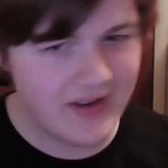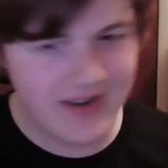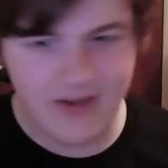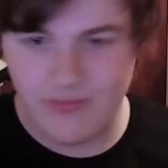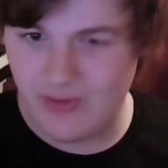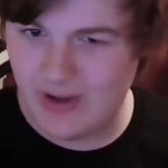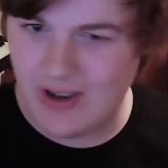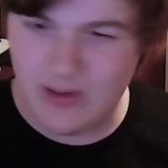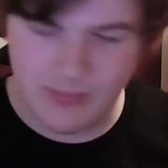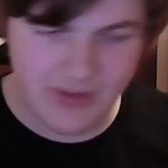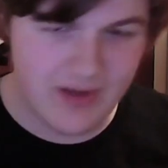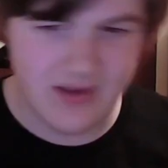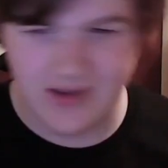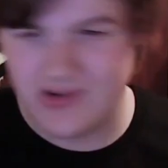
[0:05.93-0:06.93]
given how many
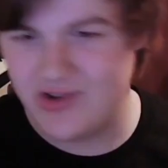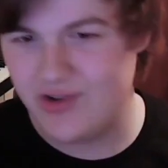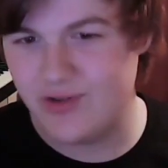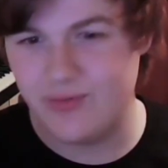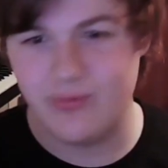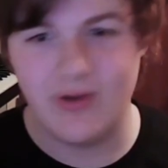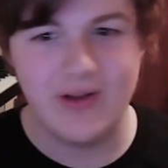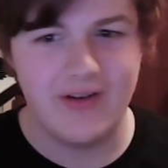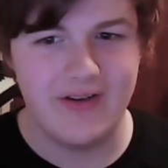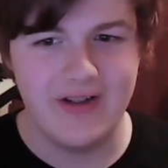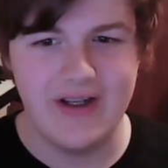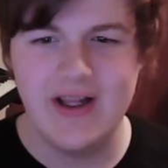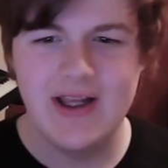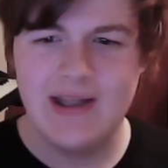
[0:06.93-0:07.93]
things you can run on it.